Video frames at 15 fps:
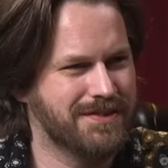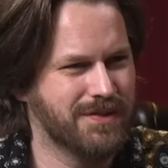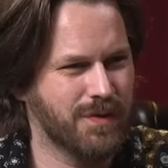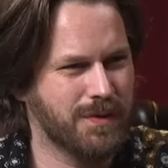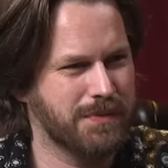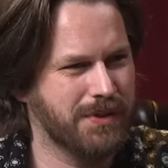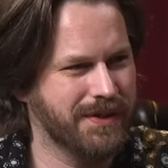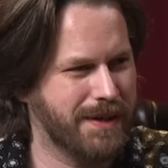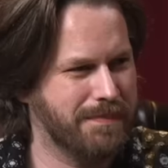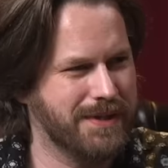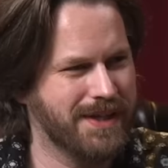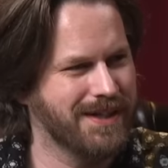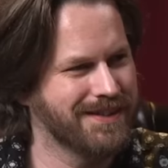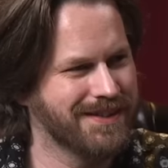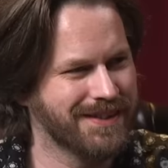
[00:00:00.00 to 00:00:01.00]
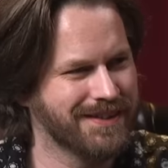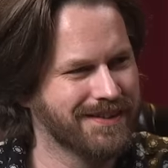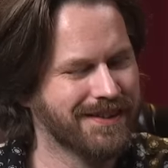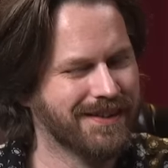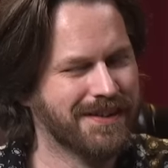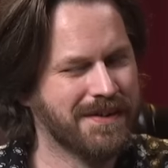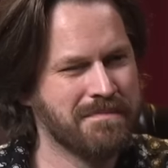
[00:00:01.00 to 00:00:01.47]
normal happy ending.
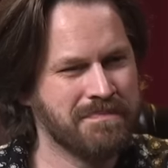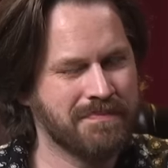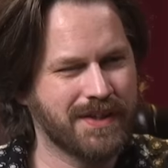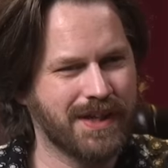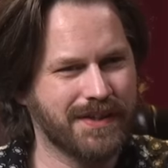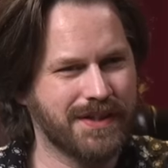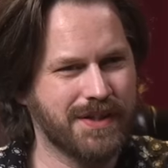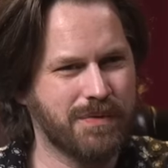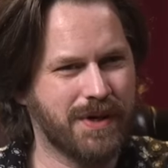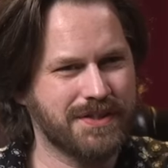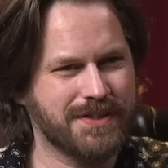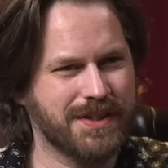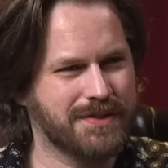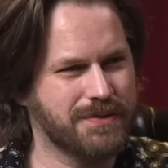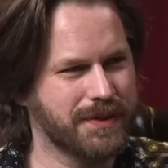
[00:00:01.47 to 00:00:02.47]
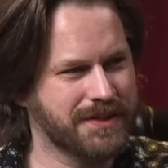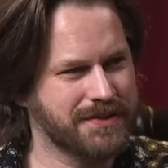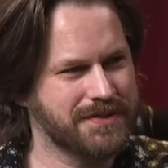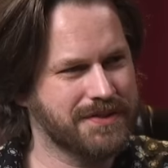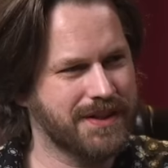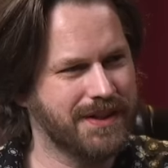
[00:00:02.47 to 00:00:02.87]
And then you watch that director's